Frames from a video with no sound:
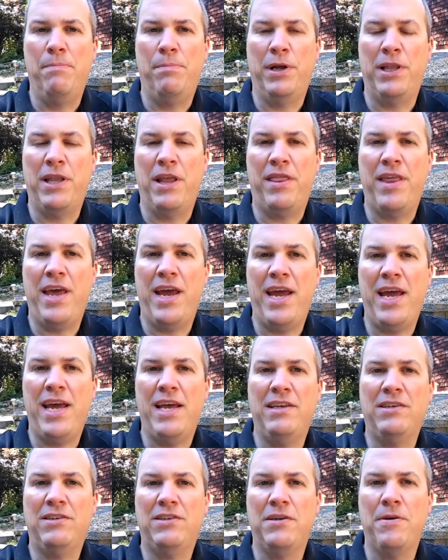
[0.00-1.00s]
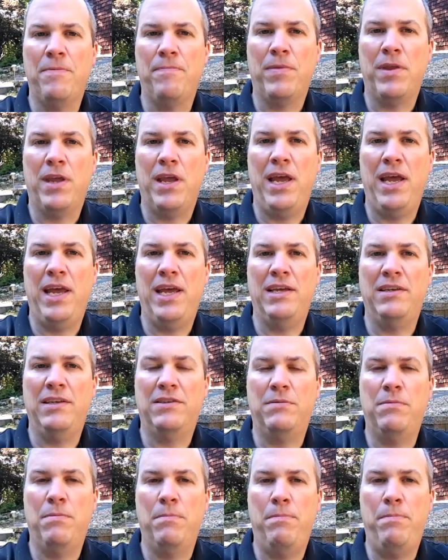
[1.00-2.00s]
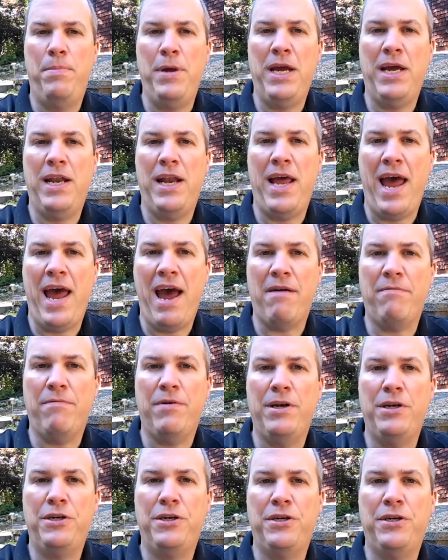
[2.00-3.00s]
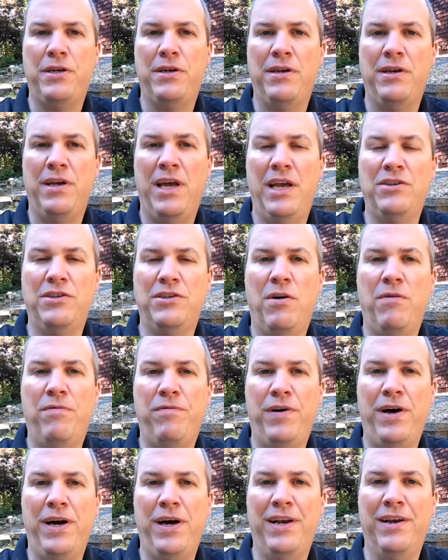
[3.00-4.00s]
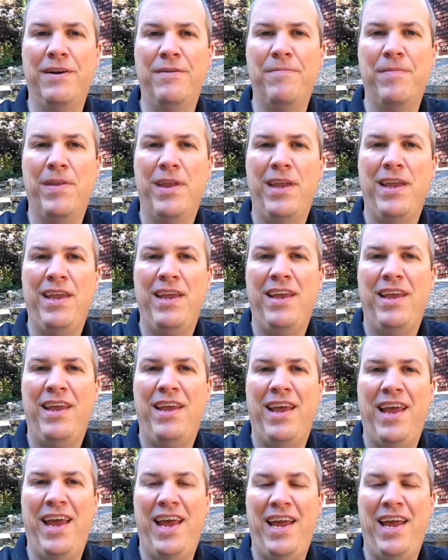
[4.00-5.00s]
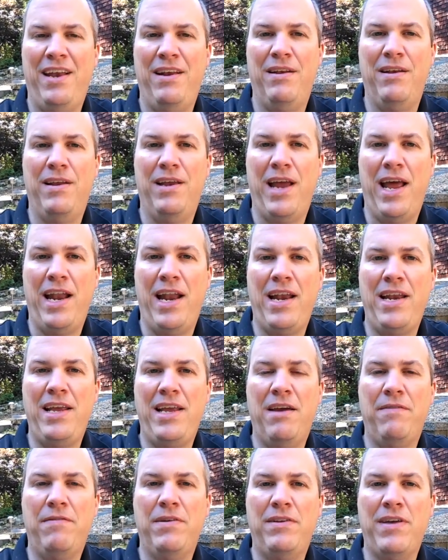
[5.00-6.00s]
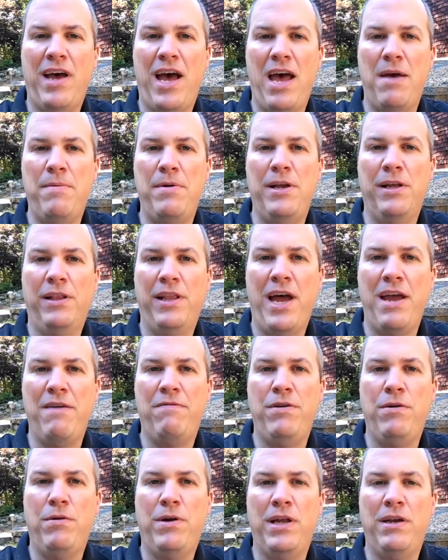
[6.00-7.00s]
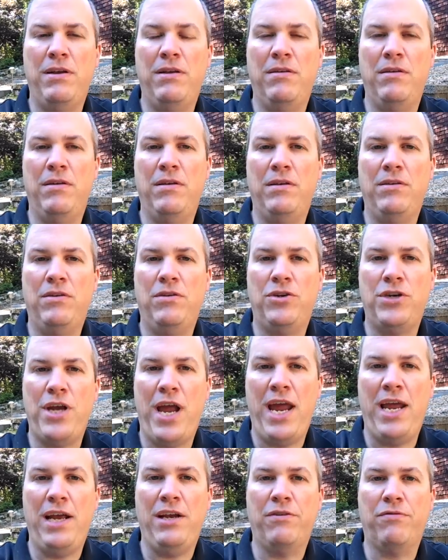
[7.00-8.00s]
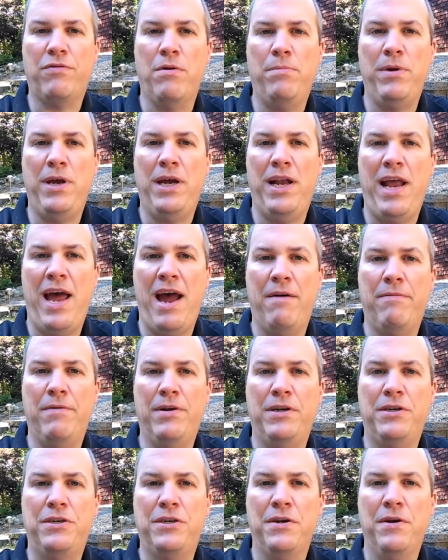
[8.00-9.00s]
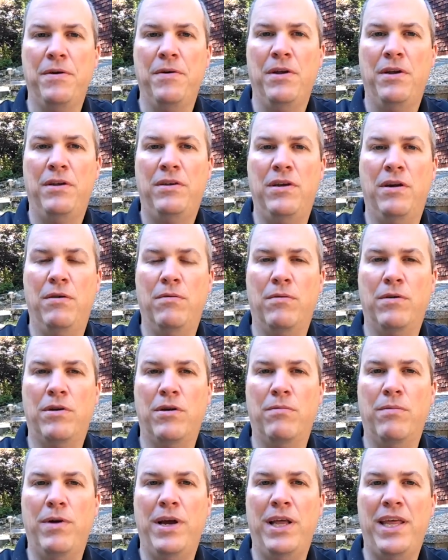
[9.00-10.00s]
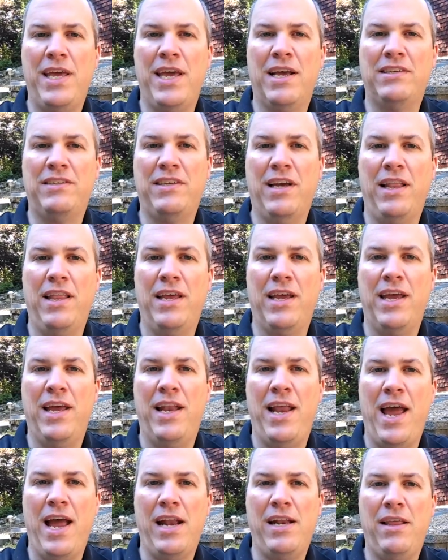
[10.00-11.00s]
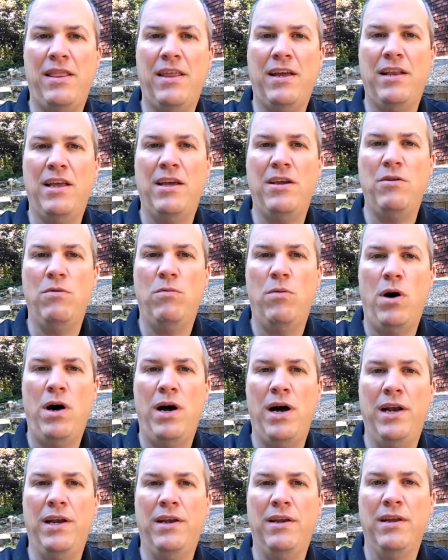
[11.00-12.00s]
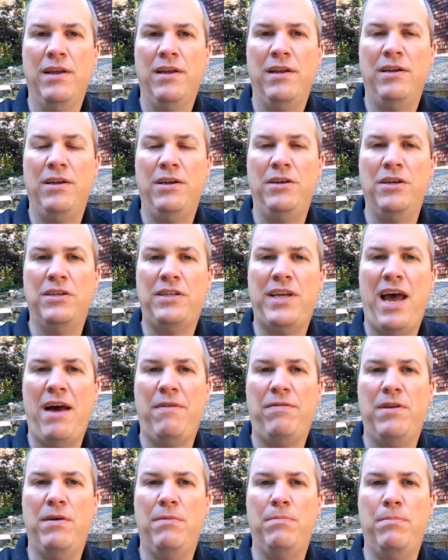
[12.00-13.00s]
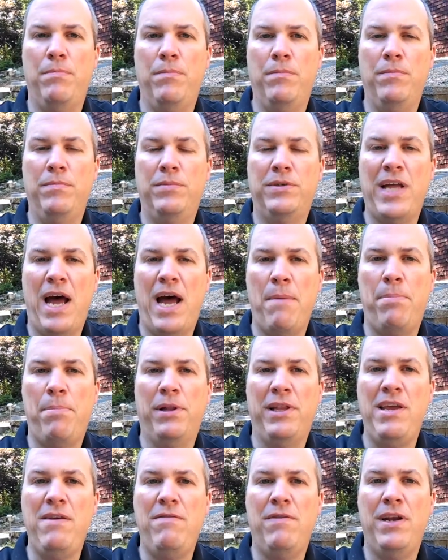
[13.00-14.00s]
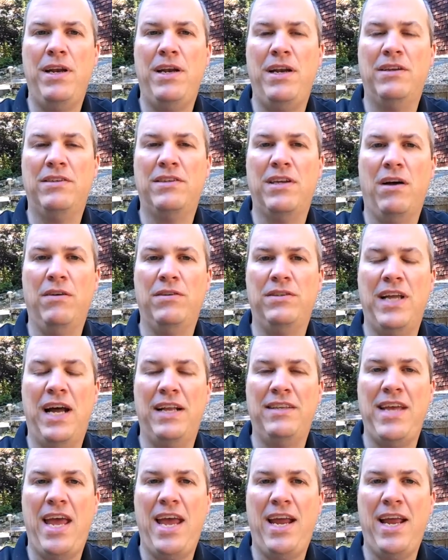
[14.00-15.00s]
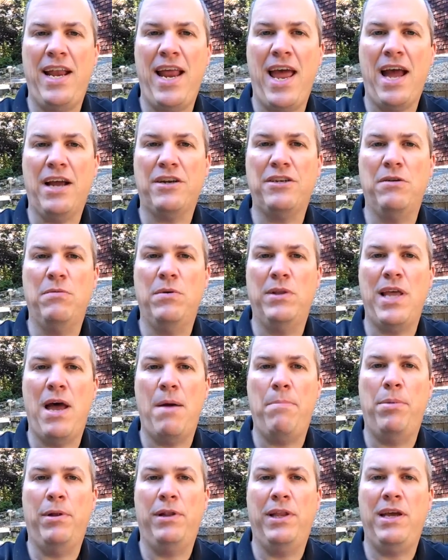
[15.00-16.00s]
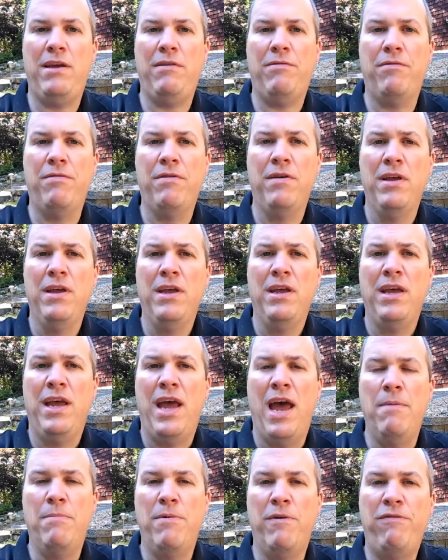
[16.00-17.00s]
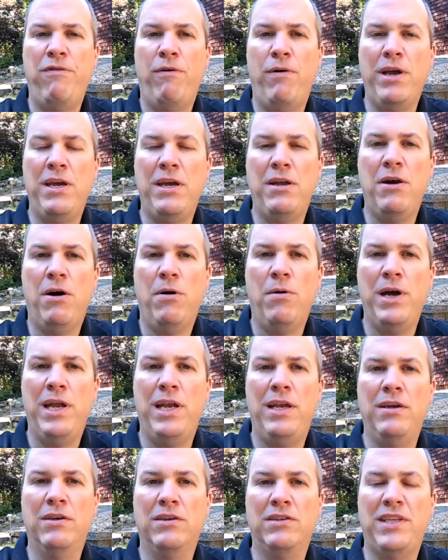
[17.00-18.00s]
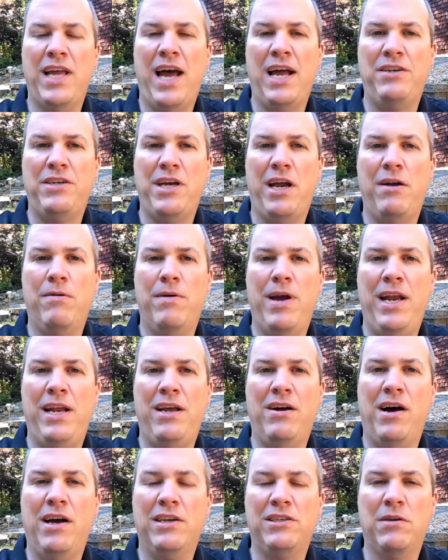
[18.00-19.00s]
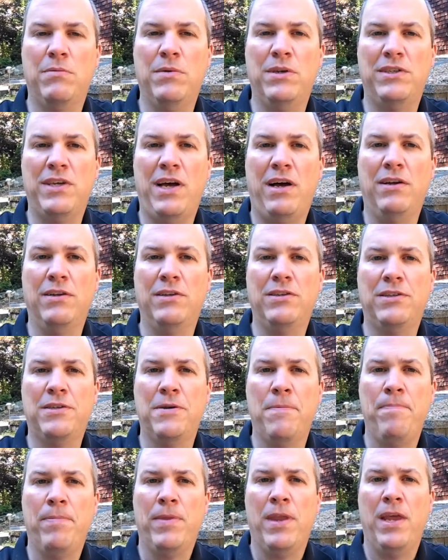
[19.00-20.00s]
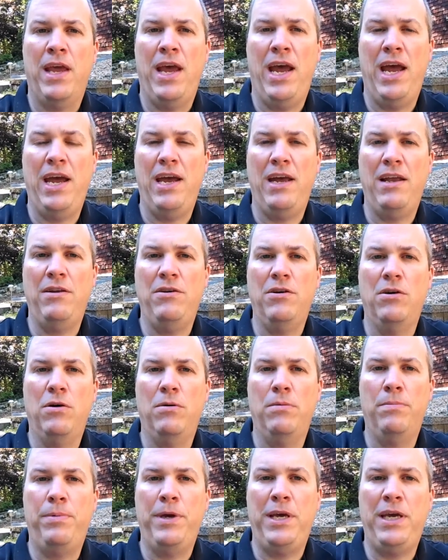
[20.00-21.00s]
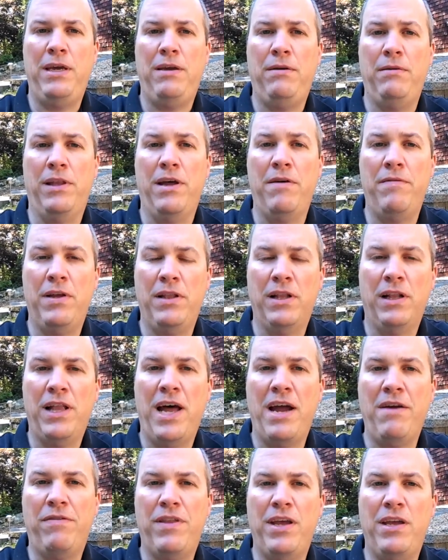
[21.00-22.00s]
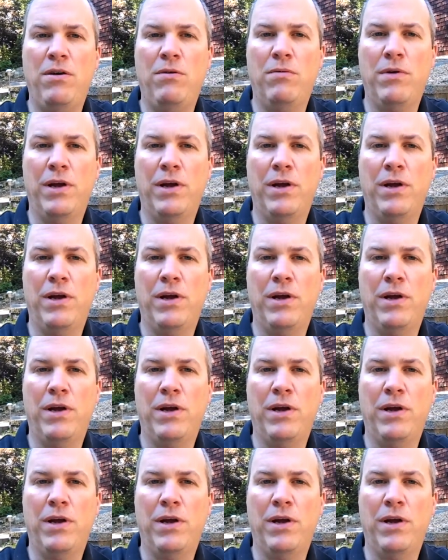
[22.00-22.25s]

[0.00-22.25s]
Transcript: But the thing is, is being average is no fun. And at any given time in your life, you can change from being average to, to really excelling in anything that you want. You just have to stop believing in yourself, start taking action with that belief, and before you know it, you'll start generating awesome results and you'll be living the life that you